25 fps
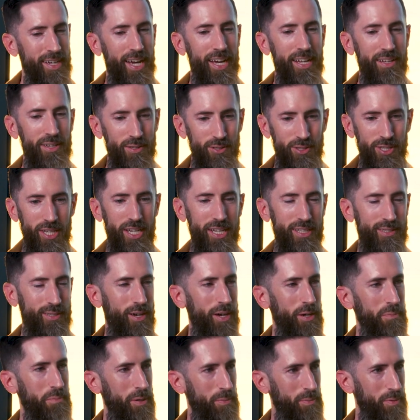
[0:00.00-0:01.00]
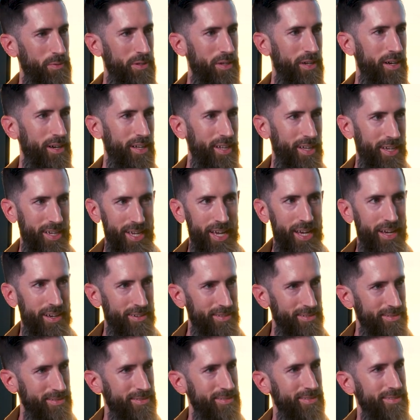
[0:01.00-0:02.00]
And usually I can talk people like
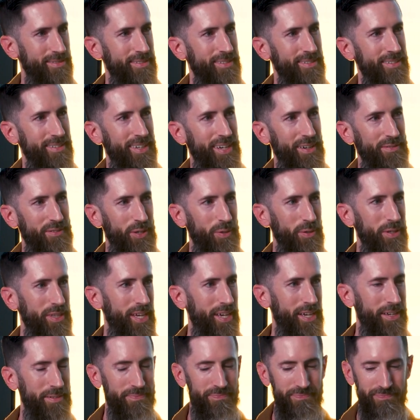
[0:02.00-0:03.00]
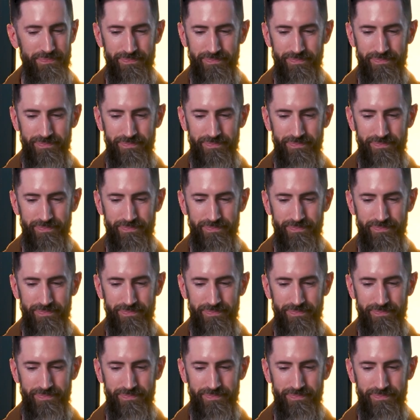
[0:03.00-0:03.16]
out of doing that.